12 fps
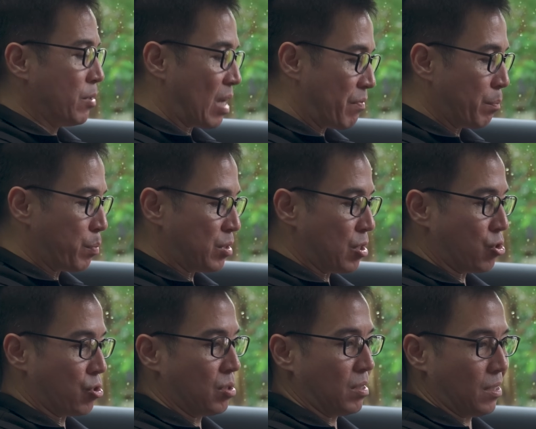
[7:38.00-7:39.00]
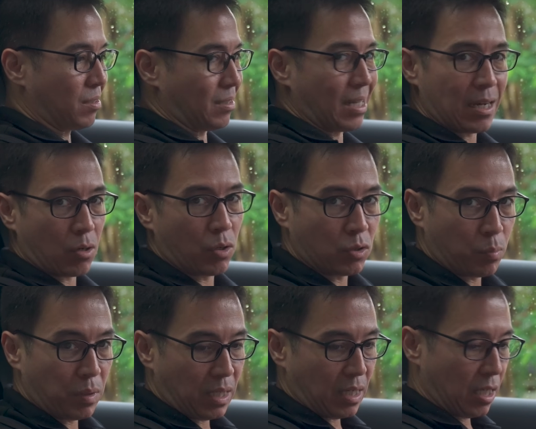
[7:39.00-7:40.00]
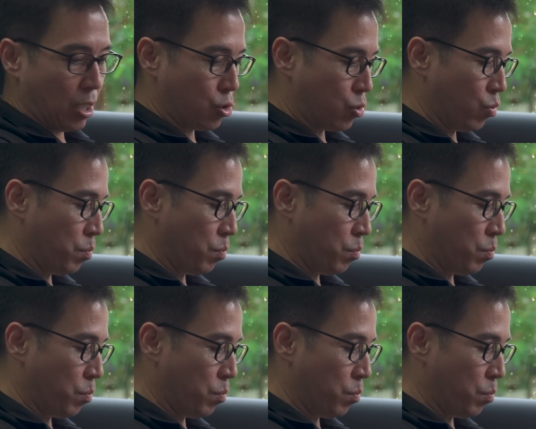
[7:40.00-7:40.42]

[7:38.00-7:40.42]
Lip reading: driving position is not going to be an issue